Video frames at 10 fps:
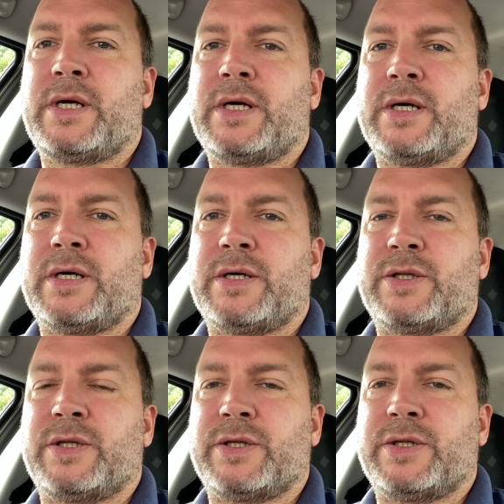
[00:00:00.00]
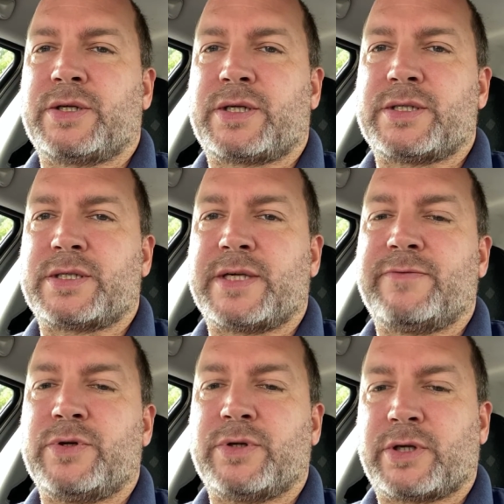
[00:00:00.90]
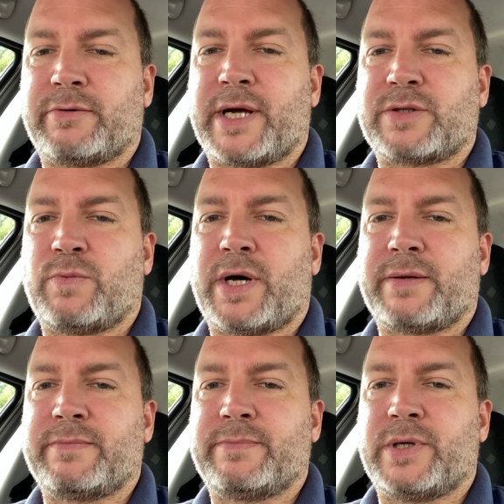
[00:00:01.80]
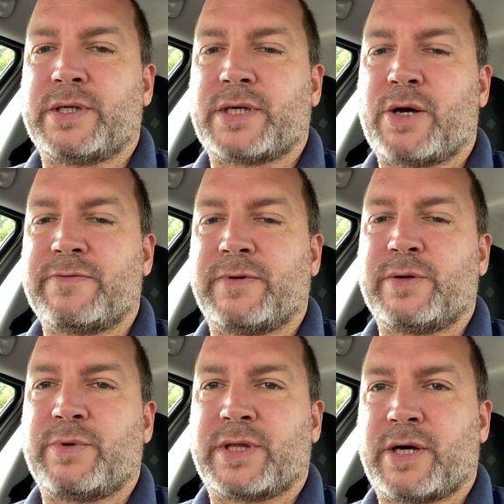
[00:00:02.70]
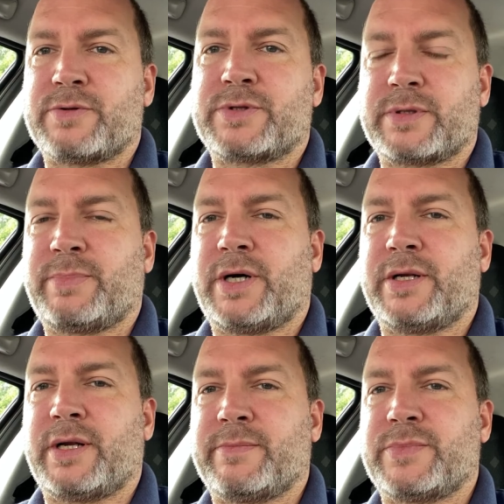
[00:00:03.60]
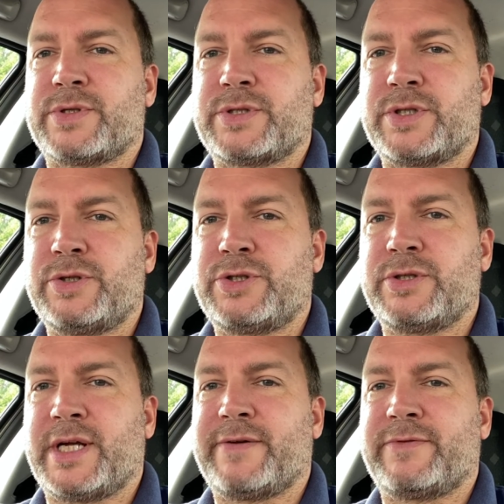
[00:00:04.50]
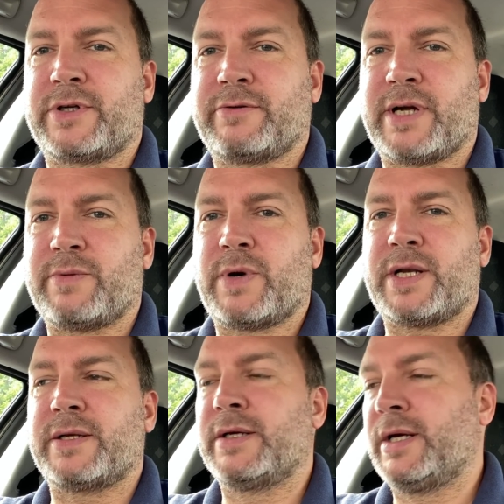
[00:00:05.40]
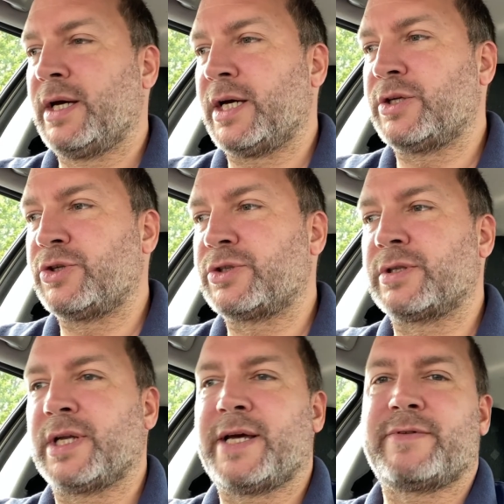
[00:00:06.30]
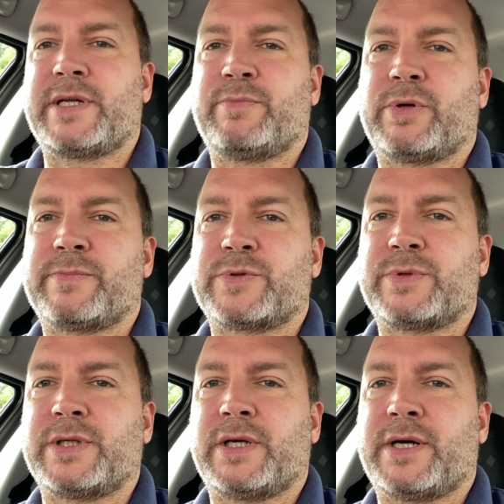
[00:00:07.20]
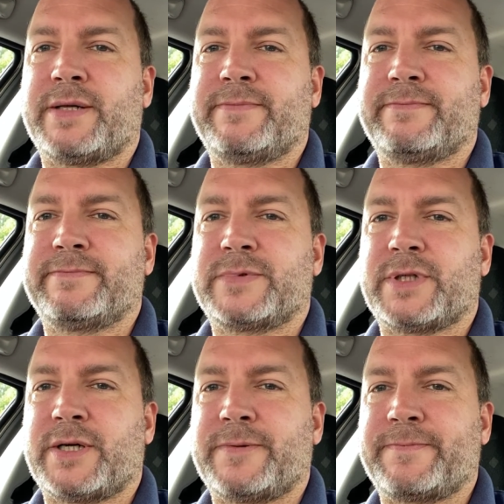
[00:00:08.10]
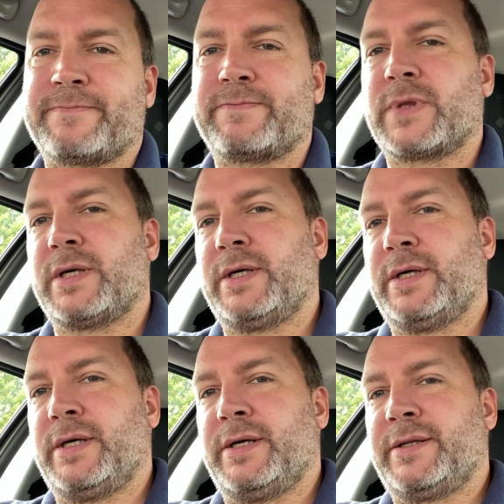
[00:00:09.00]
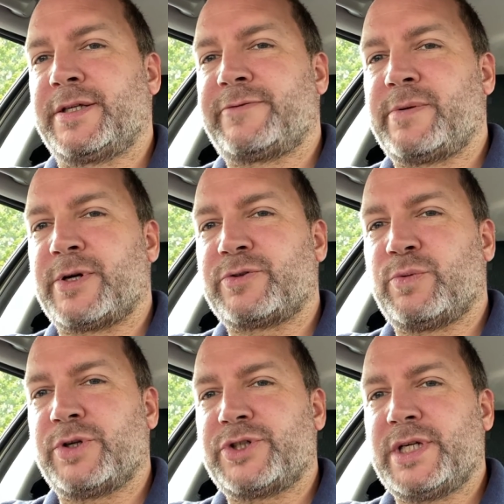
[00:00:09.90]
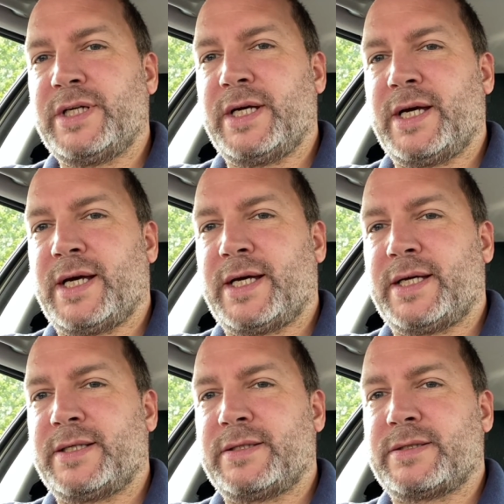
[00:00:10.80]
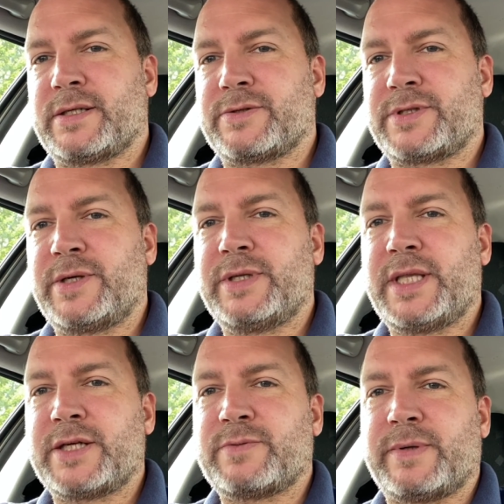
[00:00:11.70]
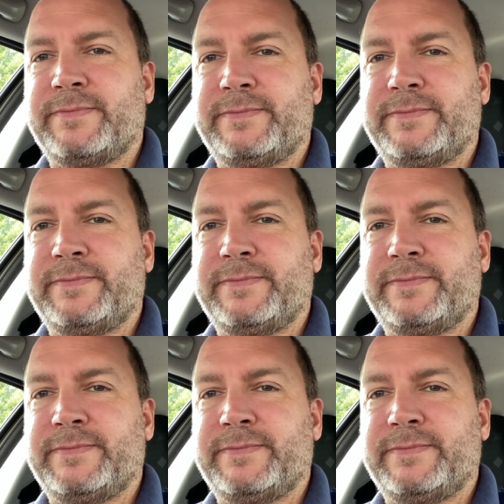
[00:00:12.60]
that can give you the correct one. But hopefully with those part numbers you should have the correct one, and you shouldn't have any problems with your light. So thanks very much for watching, and I'll see you in the next one.